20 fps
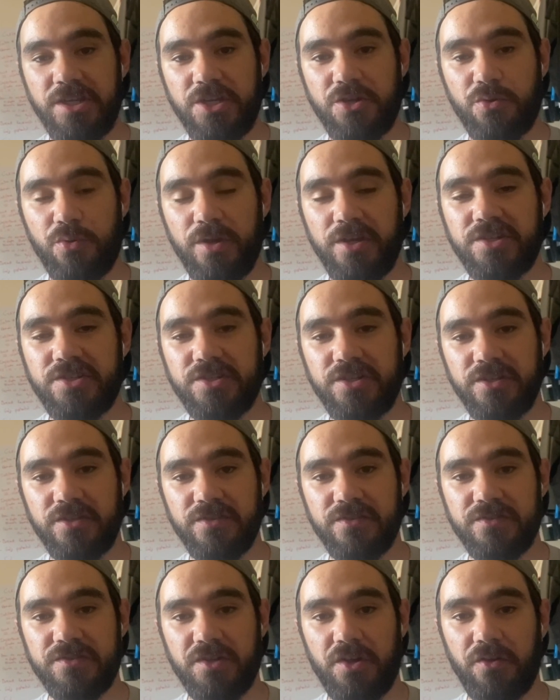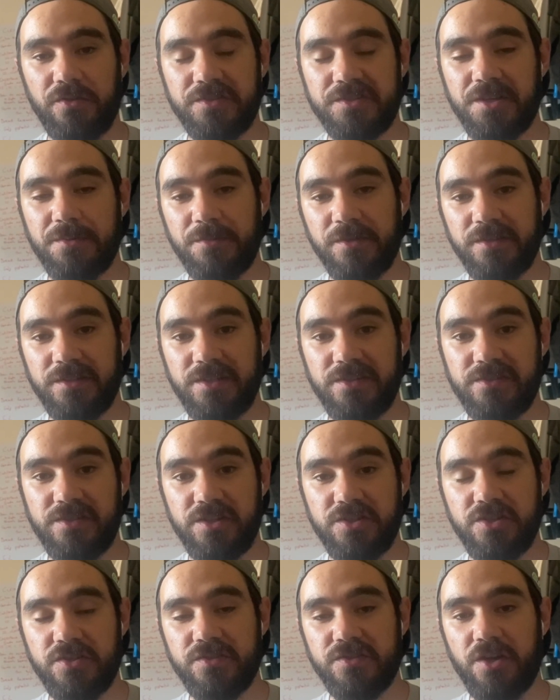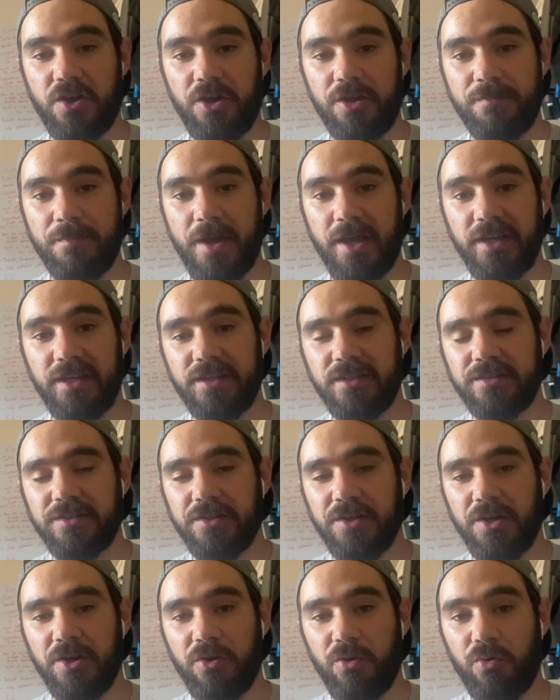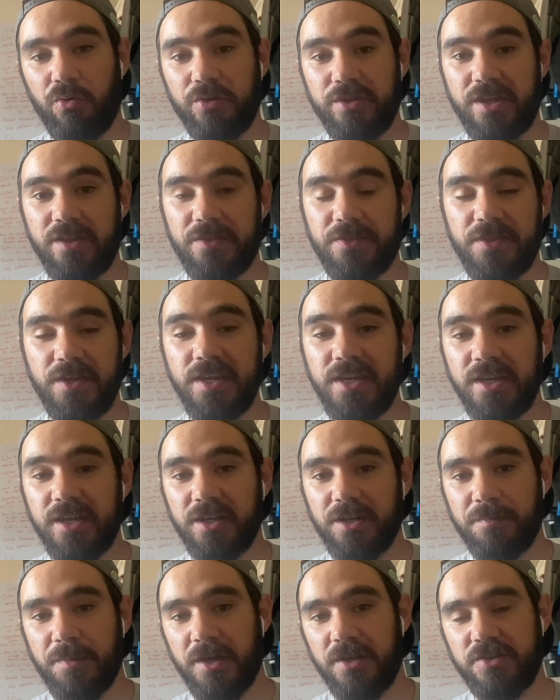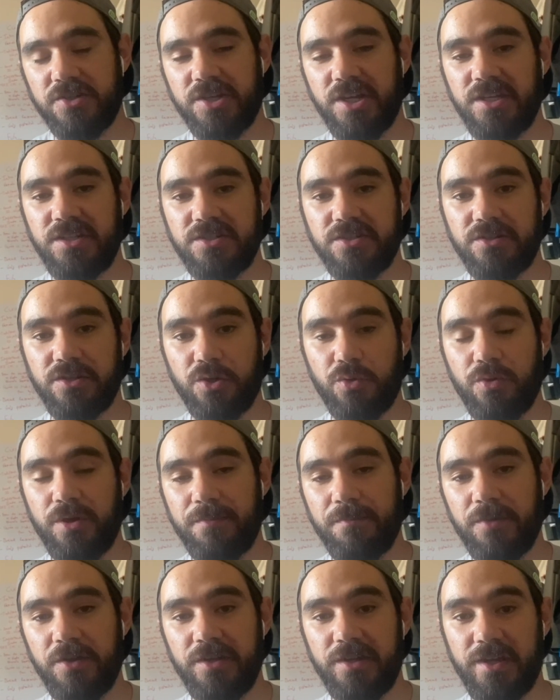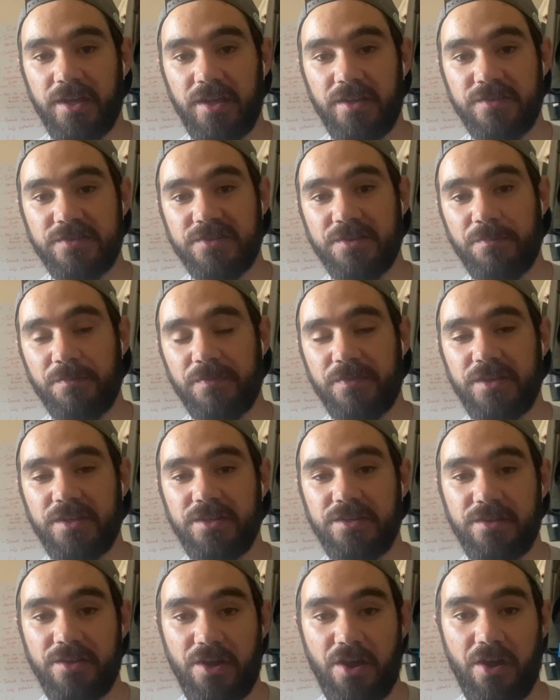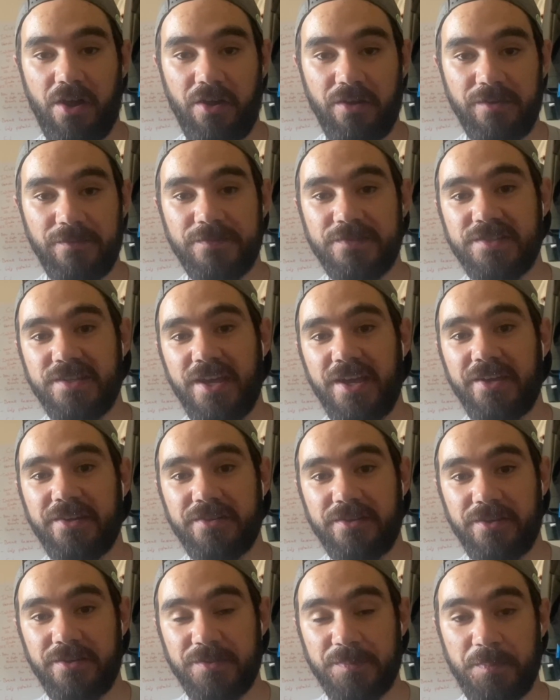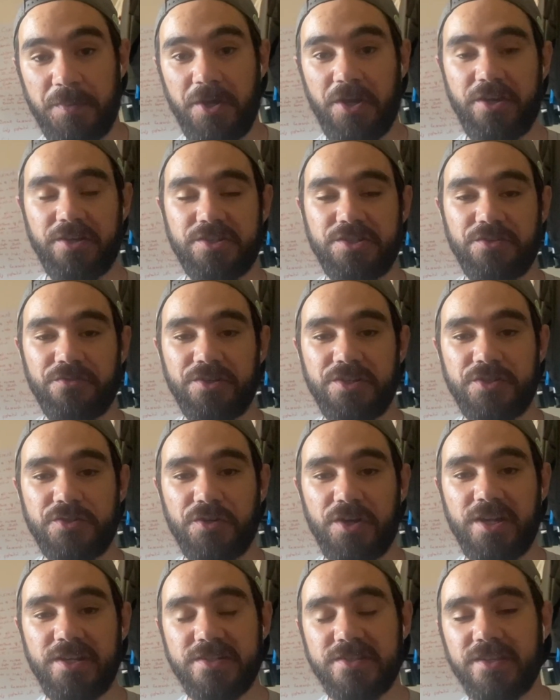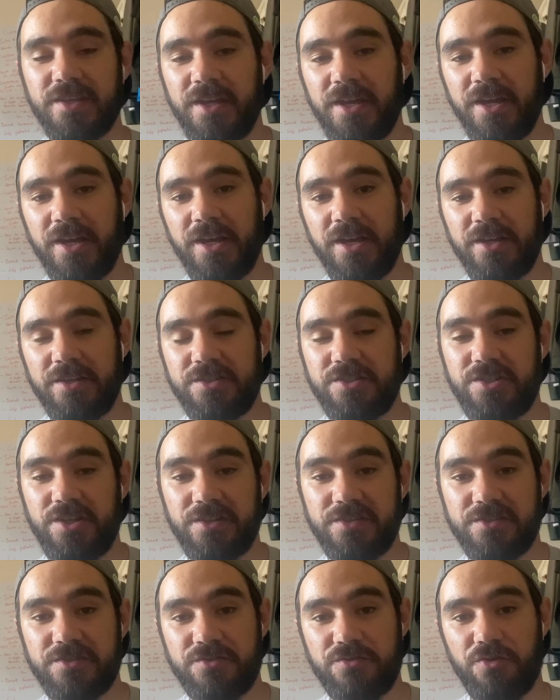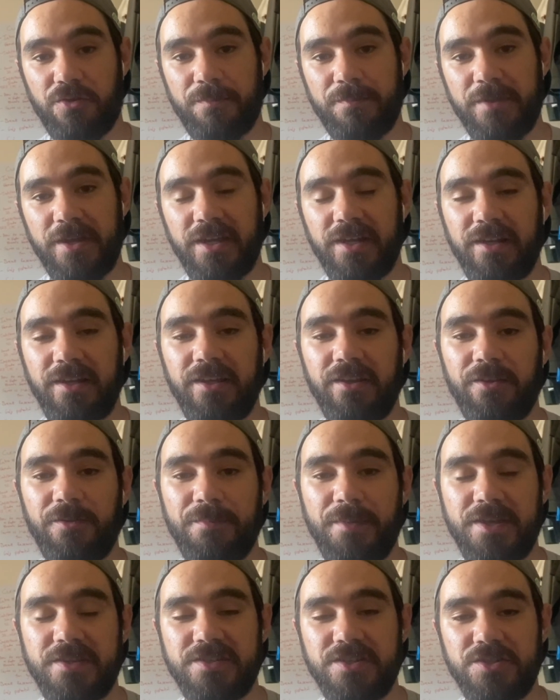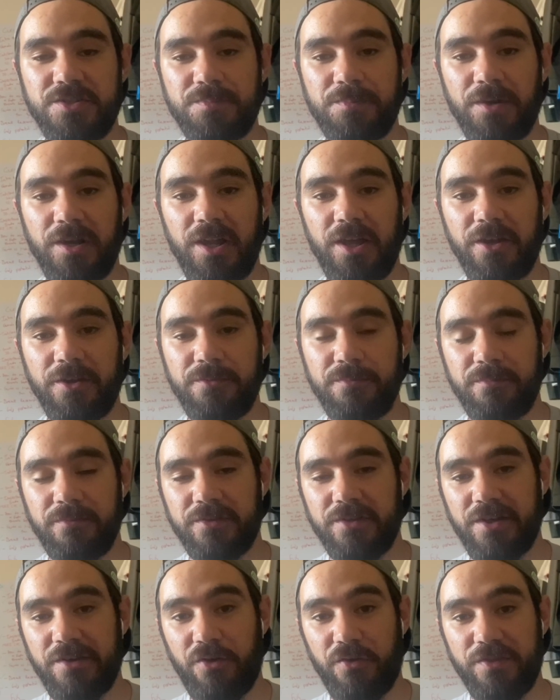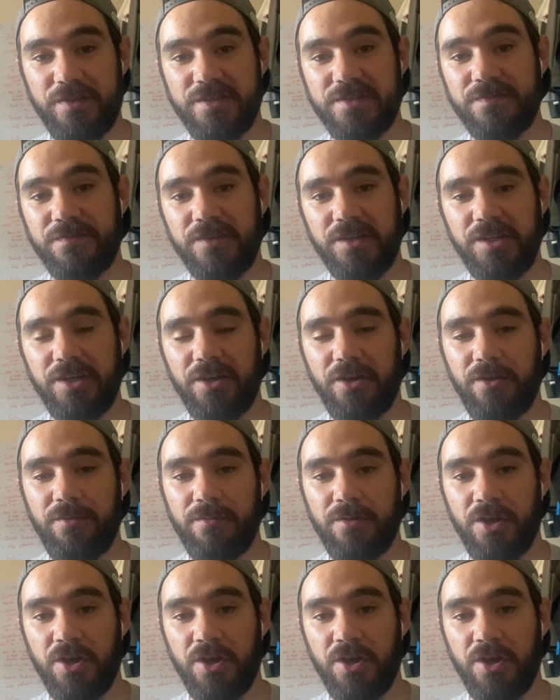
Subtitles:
questions on some of the decisions I made, or you're thinking about changing equipment and something I've said has perked your interest, just drop me a little message below on this video,